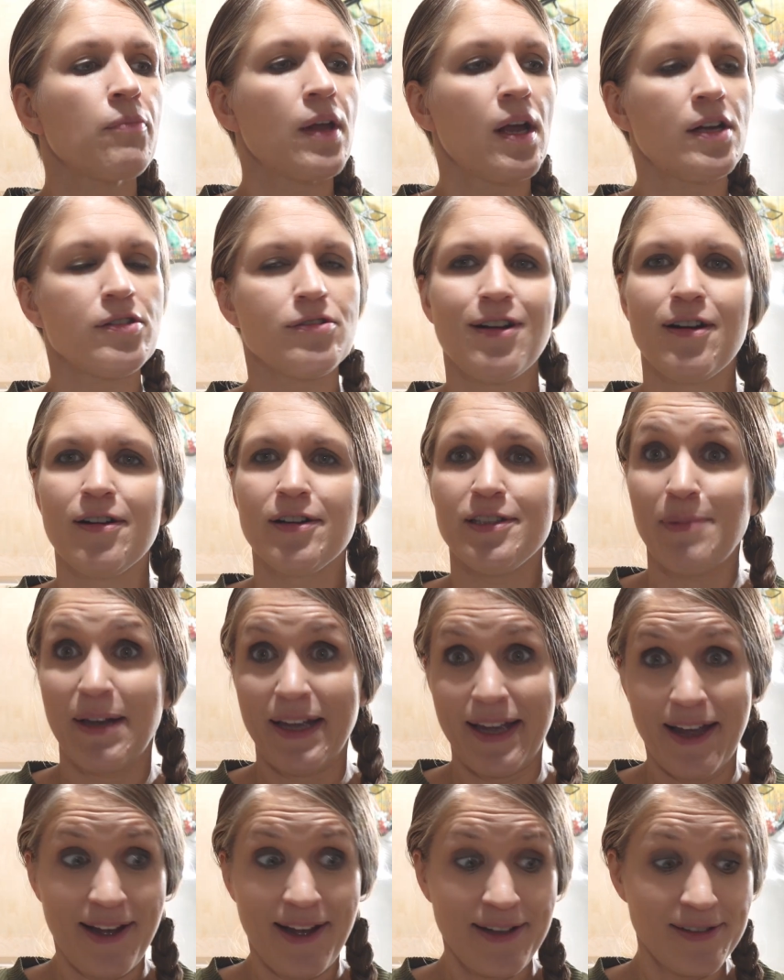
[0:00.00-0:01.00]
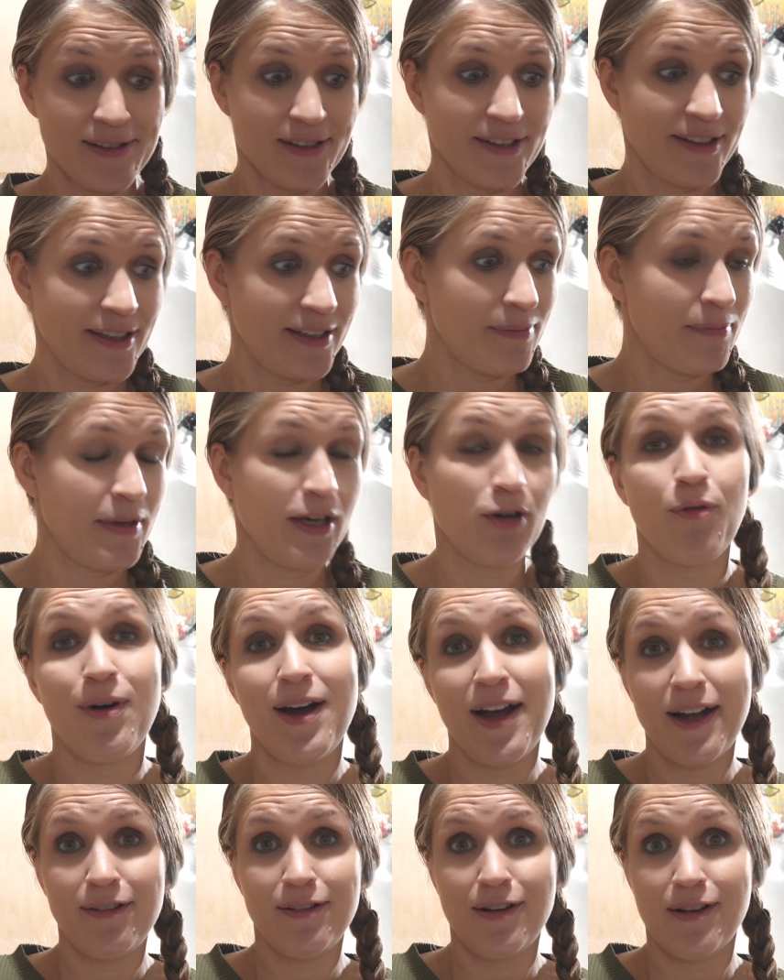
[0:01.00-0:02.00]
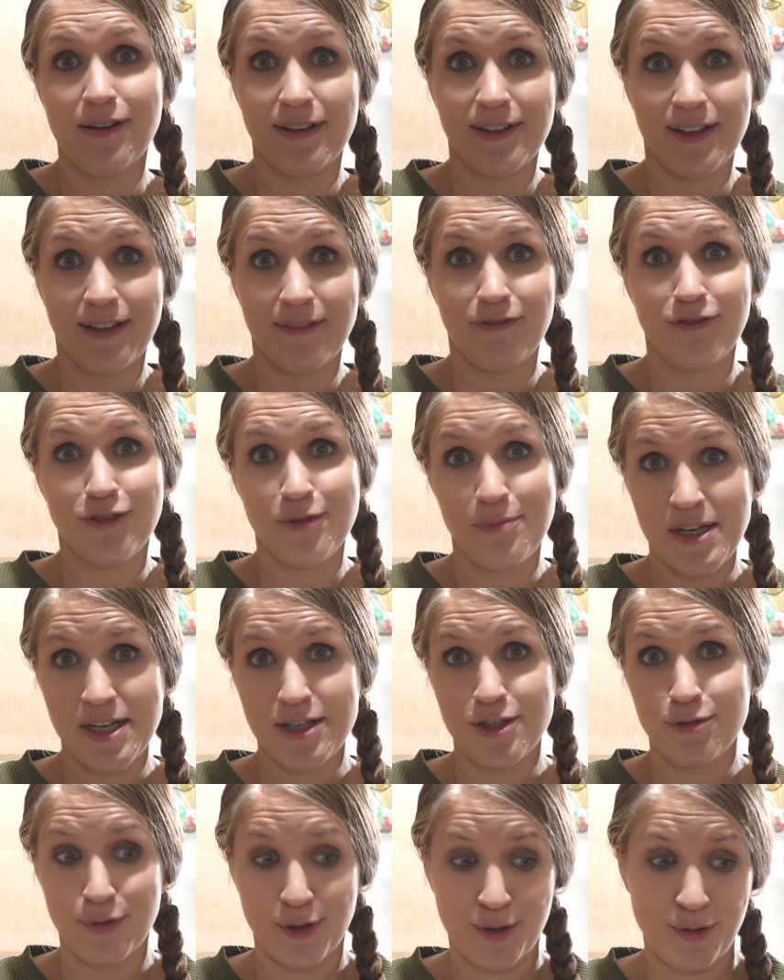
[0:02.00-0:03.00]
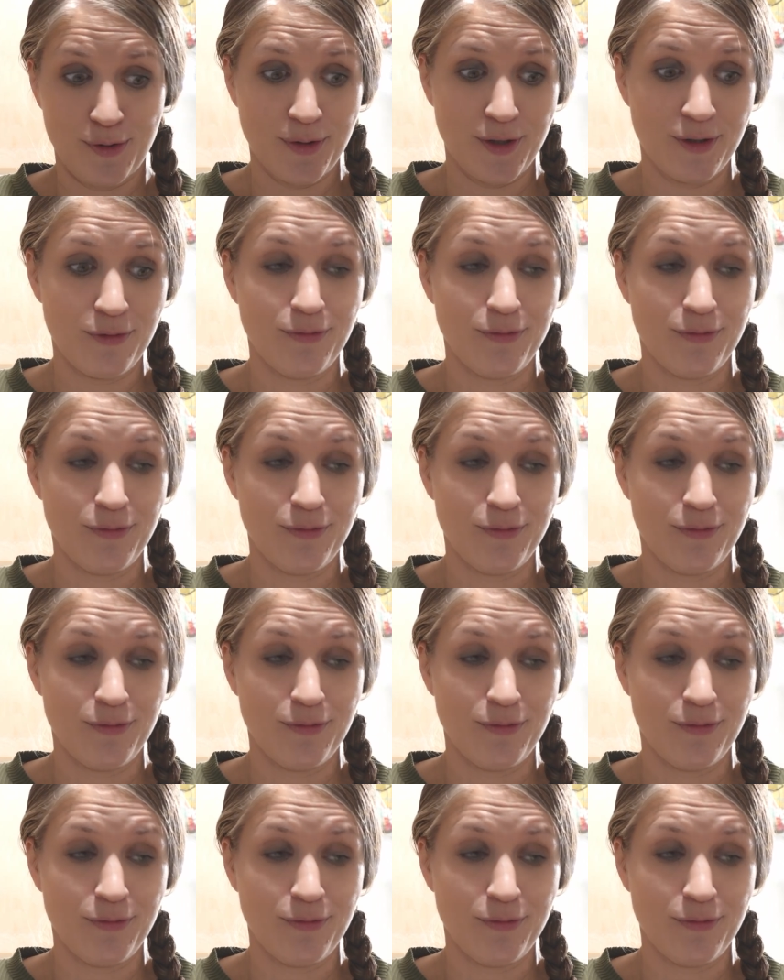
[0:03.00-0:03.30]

as long as my cats can be quiet long enough for me to record,